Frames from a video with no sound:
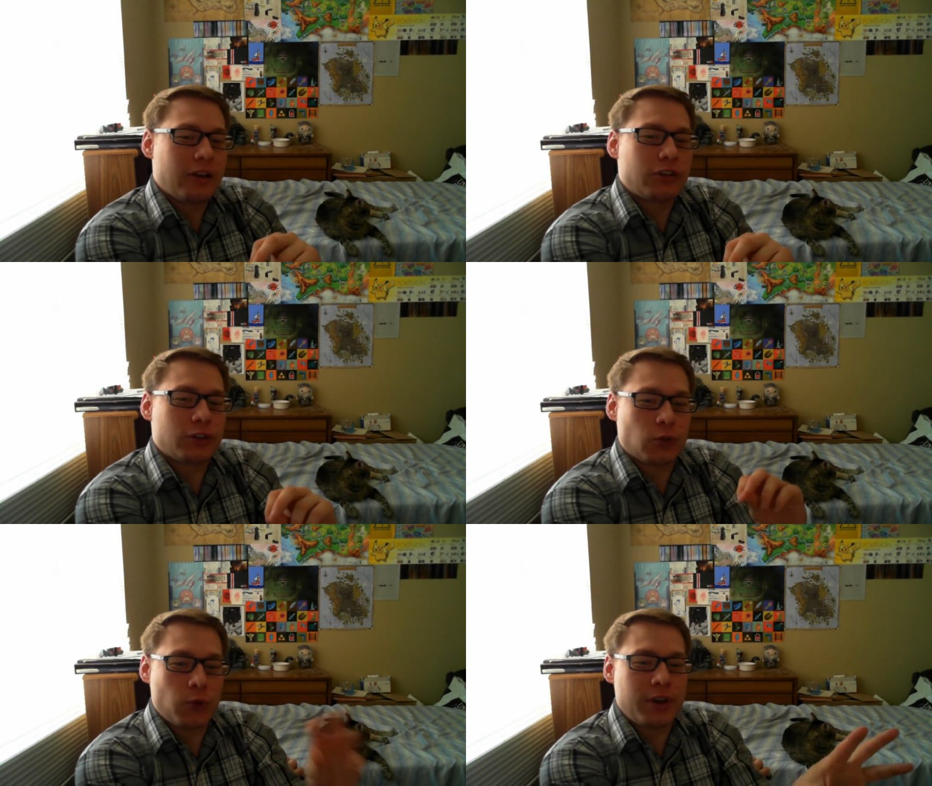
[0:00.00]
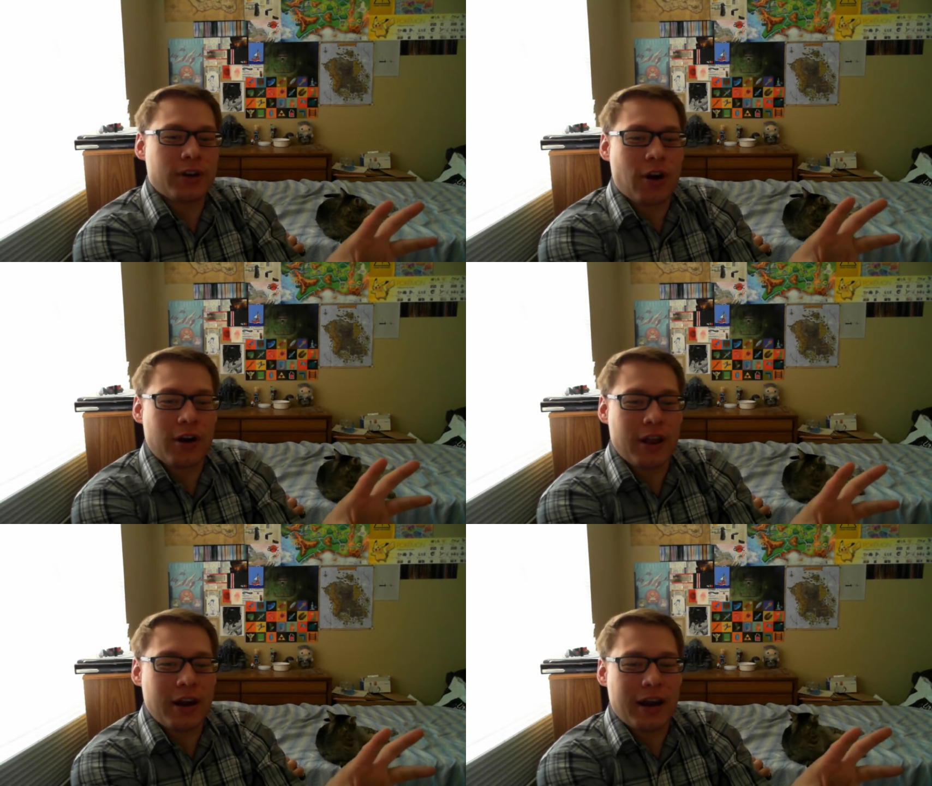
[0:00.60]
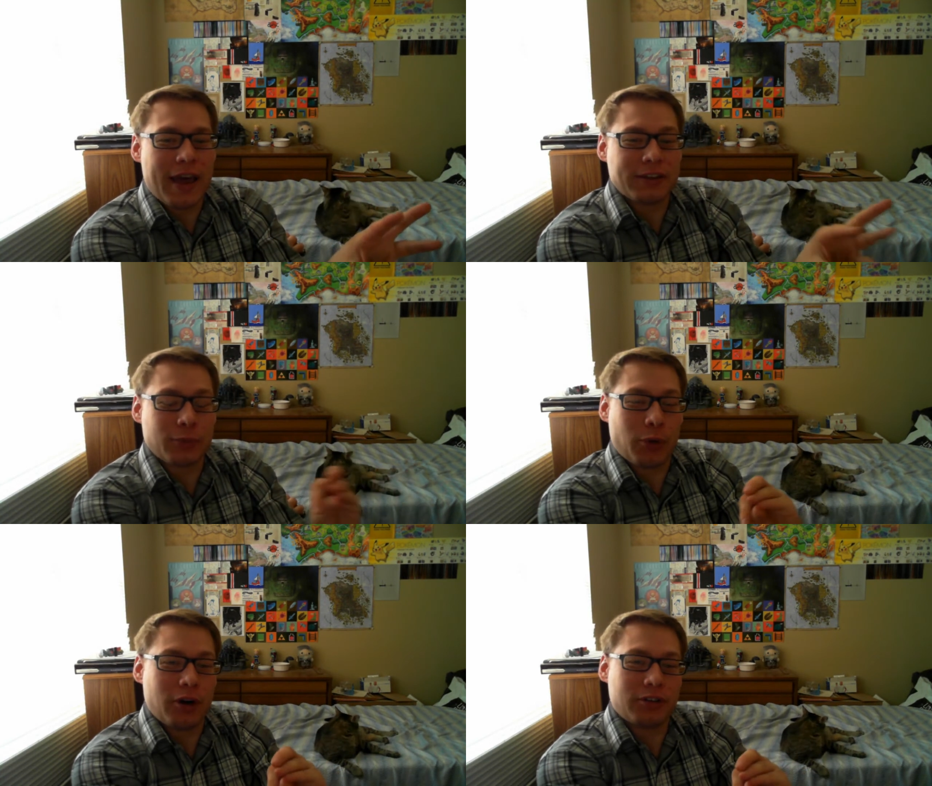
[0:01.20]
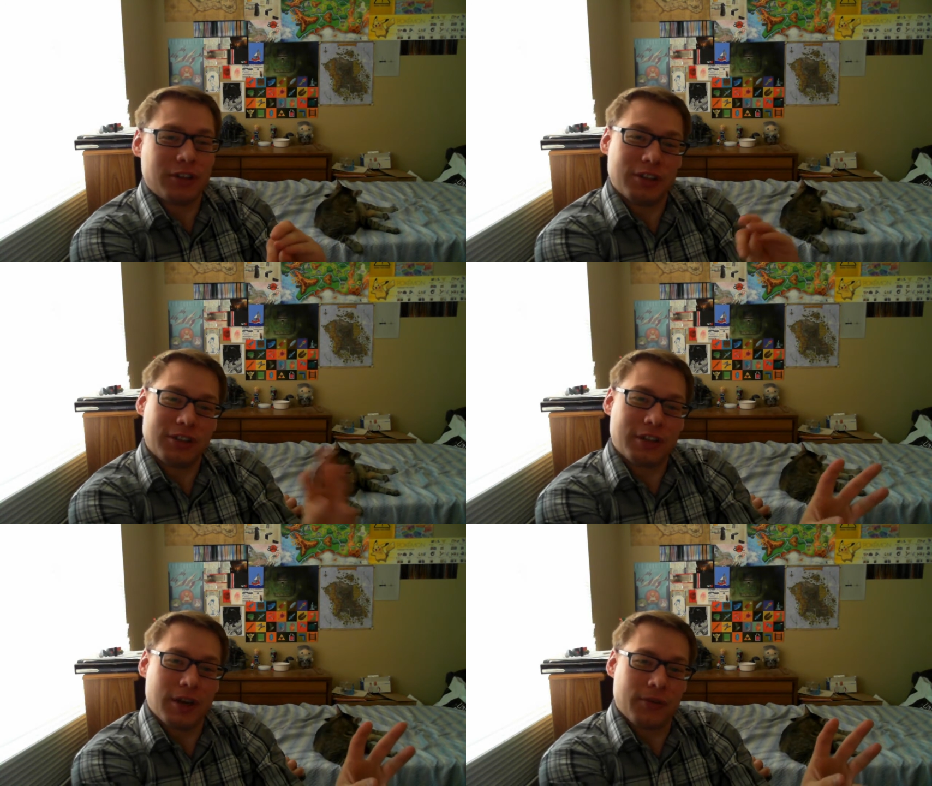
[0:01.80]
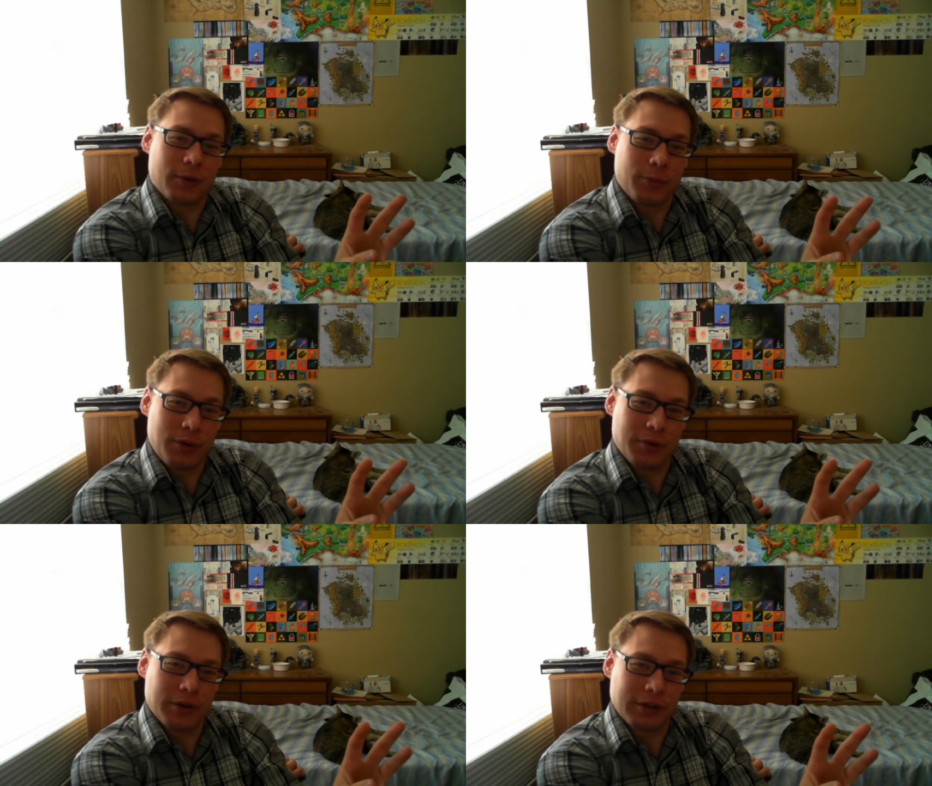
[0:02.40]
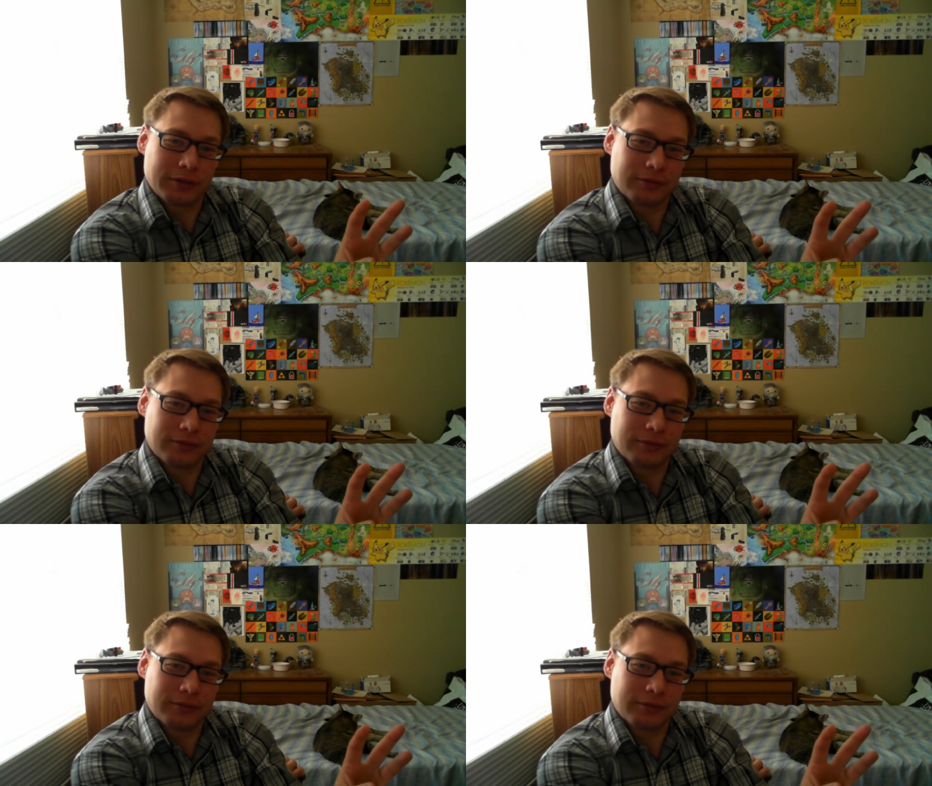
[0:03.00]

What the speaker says: just reincarnated as a person instead of a computer.